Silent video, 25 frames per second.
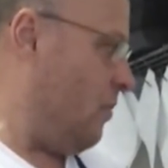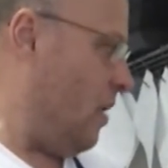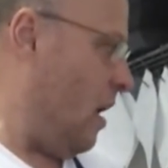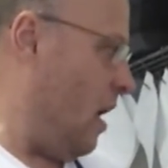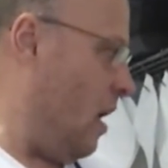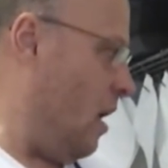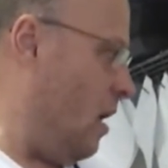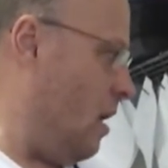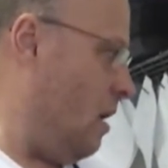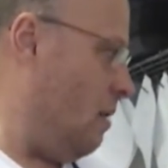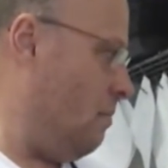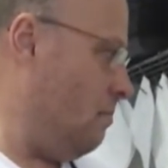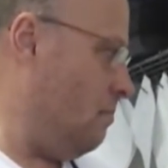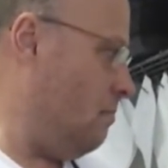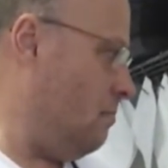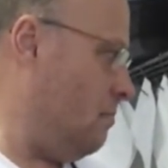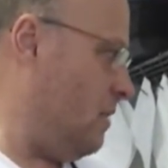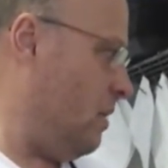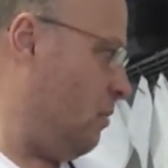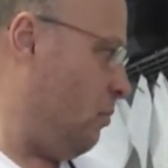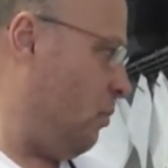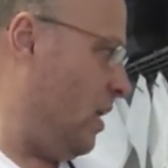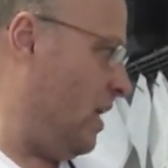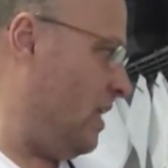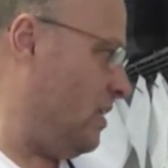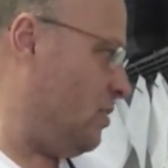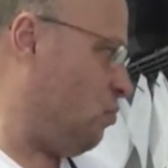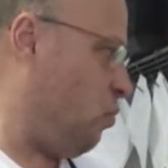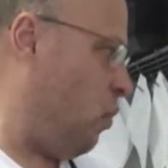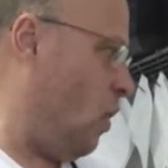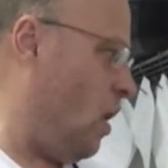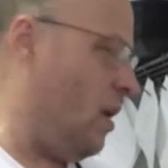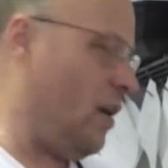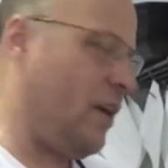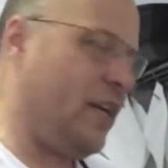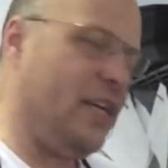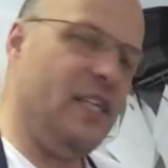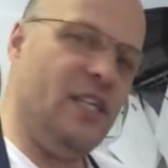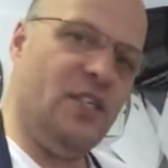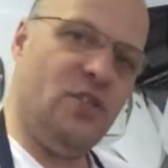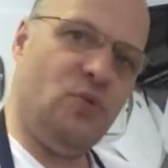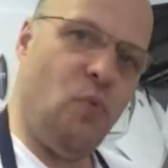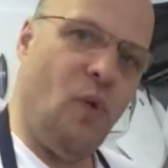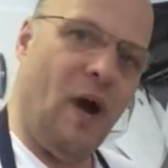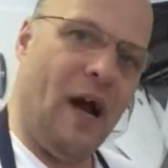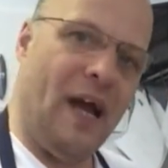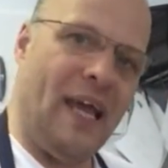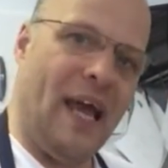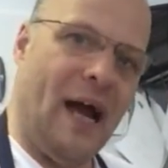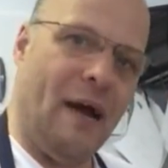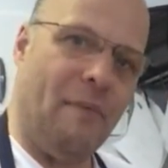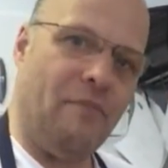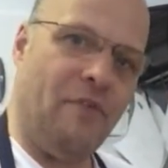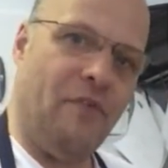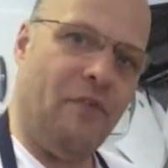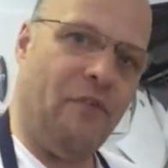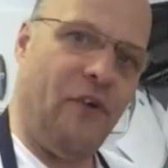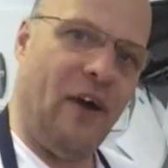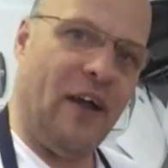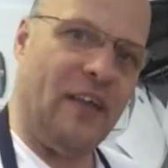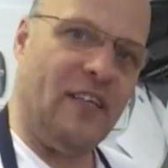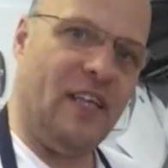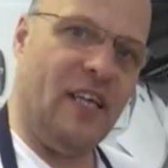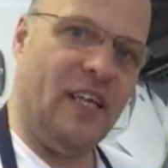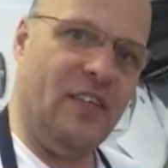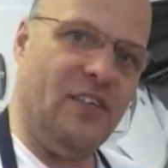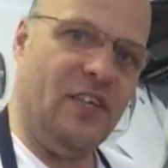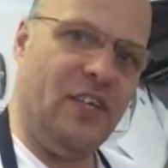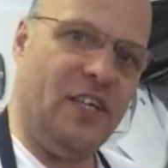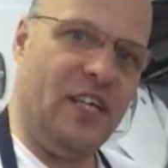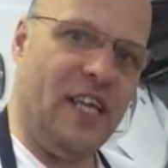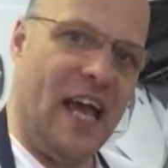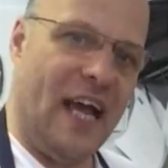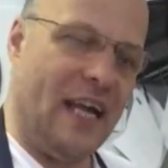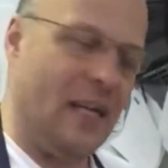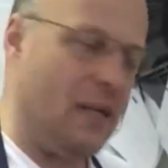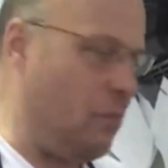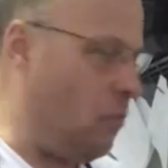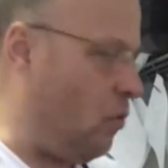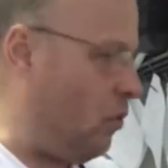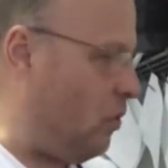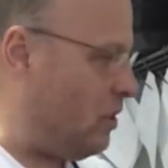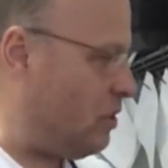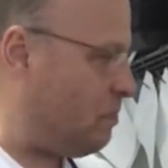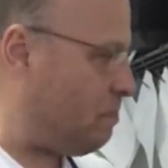Well, it's working its way up. The front end of the animal is